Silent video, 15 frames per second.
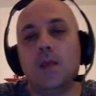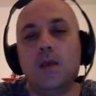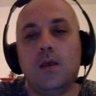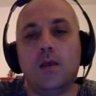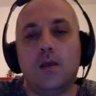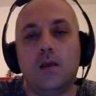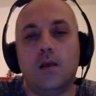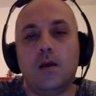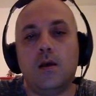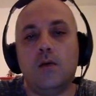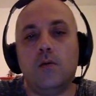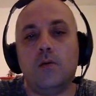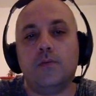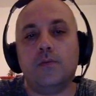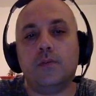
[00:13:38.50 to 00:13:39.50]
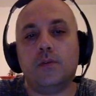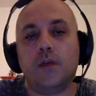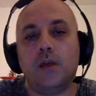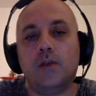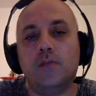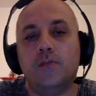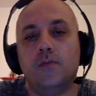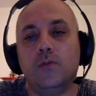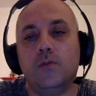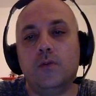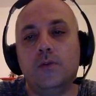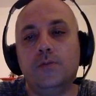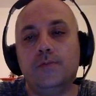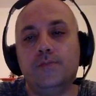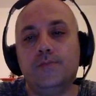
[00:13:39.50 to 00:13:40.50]
and now after
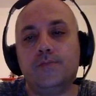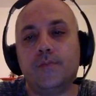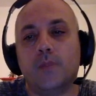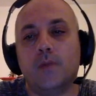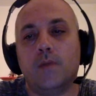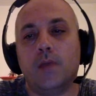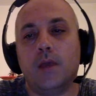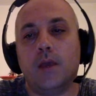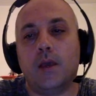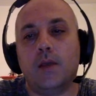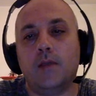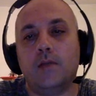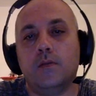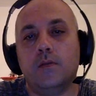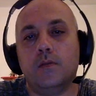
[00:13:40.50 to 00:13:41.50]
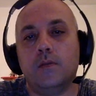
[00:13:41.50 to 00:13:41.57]
a4 we had